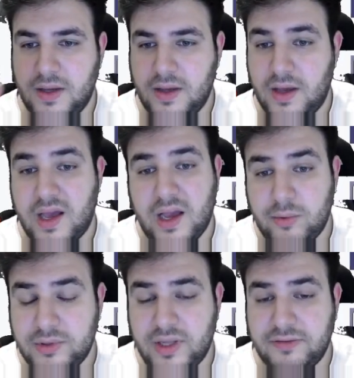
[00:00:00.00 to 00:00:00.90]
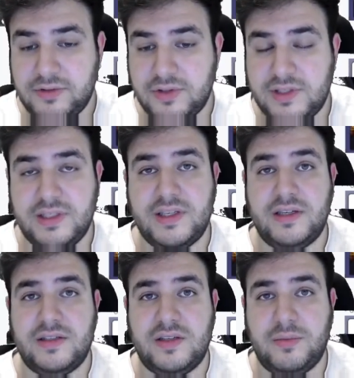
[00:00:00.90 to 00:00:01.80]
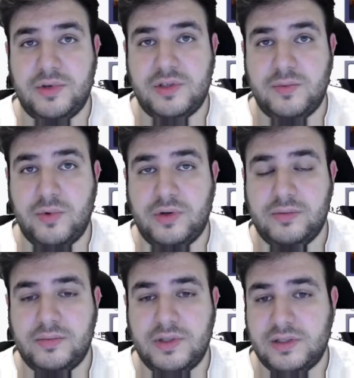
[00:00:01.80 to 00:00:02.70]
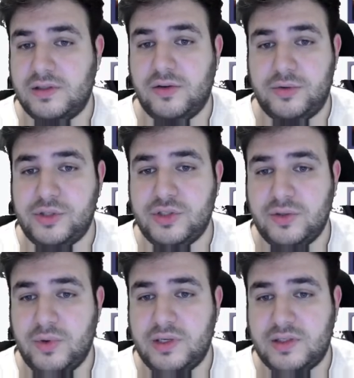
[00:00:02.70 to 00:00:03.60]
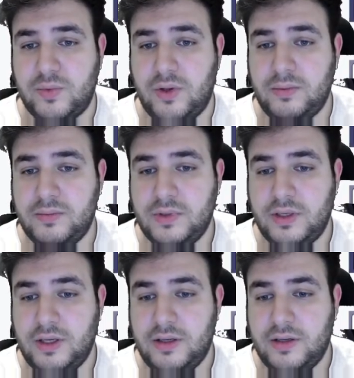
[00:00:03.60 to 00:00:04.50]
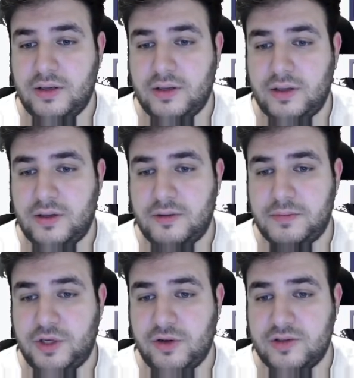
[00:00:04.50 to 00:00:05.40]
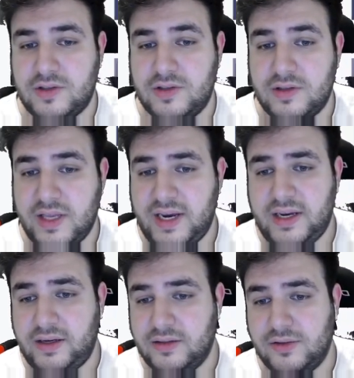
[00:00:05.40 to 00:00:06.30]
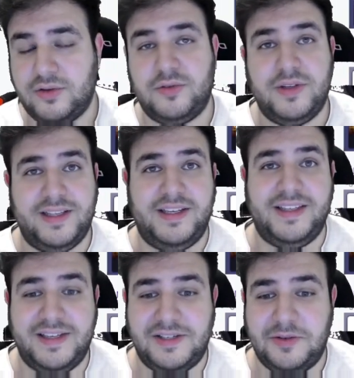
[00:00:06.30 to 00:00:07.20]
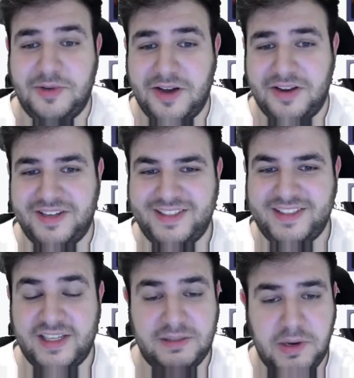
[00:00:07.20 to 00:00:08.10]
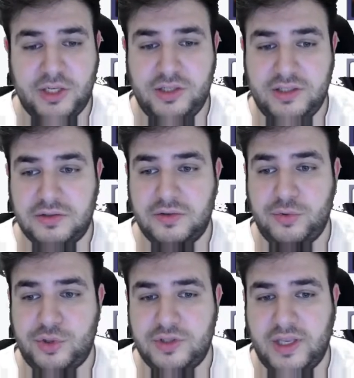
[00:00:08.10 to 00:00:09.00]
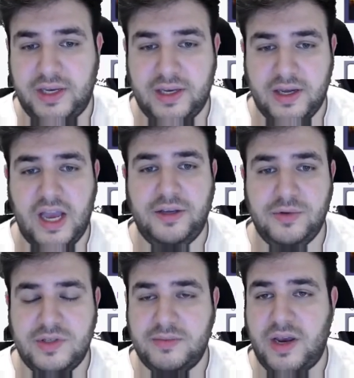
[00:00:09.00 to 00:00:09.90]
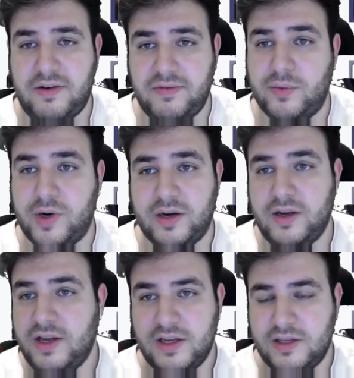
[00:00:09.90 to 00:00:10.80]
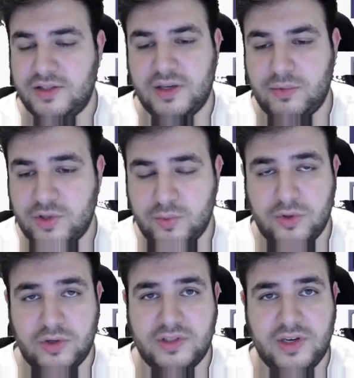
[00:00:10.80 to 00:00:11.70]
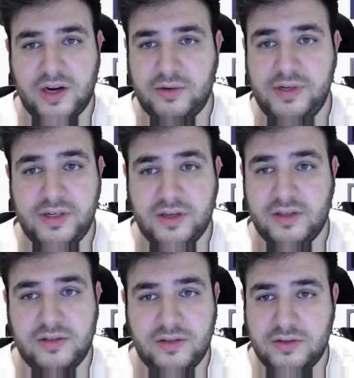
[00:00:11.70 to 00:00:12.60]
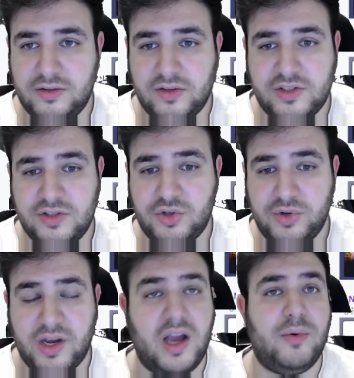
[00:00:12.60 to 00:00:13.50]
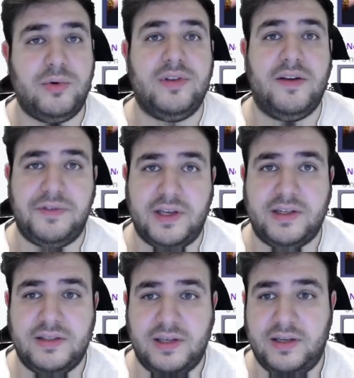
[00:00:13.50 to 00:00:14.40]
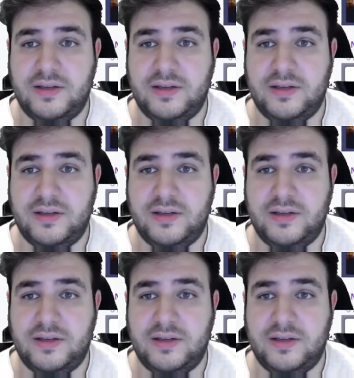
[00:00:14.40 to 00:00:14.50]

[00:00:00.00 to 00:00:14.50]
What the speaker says: I would love to see that in Summoners War, and the original one as well. Because they look really lit, to be honest. Especially the Lucian, like, I use them everywhere. In Summoners War, Sky Arena, Lost Centuria, I would love that skin.